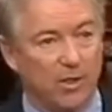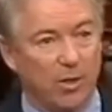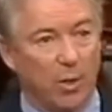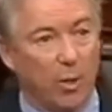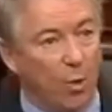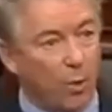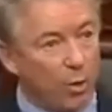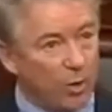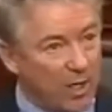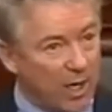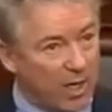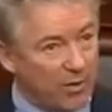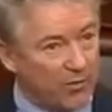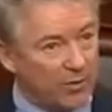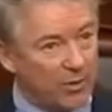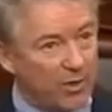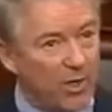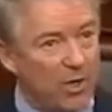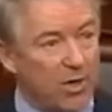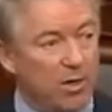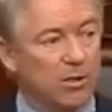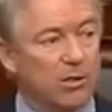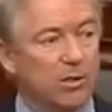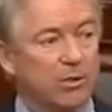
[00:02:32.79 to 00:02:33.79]
or how their
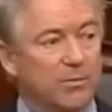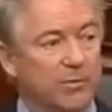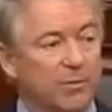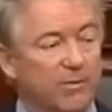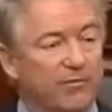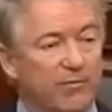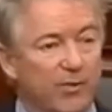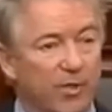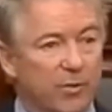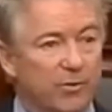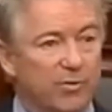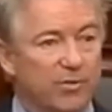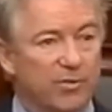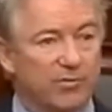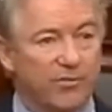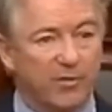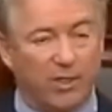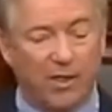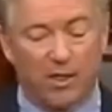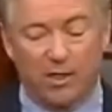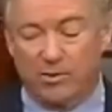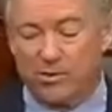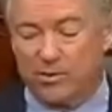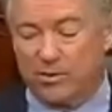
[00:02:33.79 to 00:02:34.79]
congressman votes if it
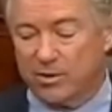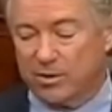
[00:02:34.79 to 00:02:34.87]
gets